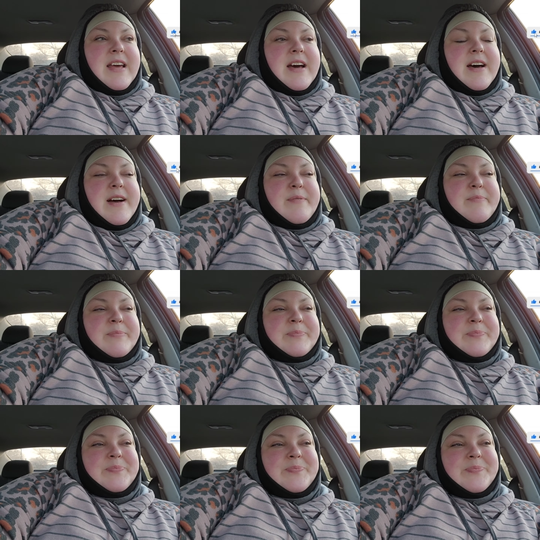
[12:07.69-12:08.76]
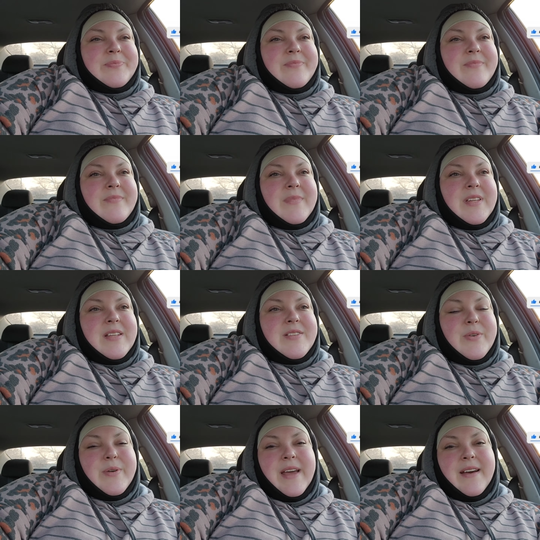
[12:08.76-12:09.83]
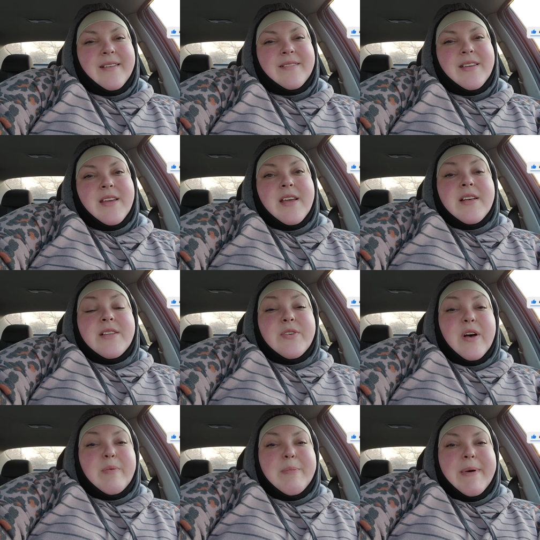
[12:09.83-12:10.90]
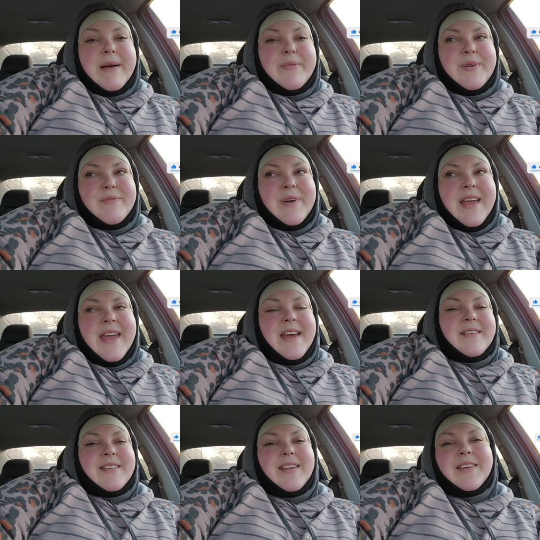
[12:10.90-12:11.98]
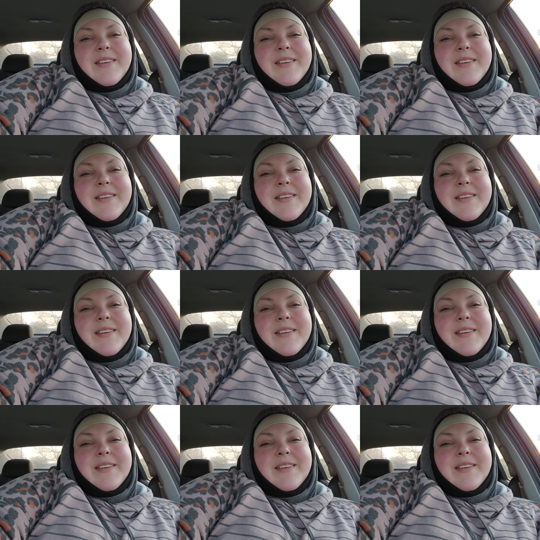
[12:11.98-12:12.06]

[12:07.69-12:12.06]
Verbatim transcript: Um, so yeah. So I'll be back whenever I can.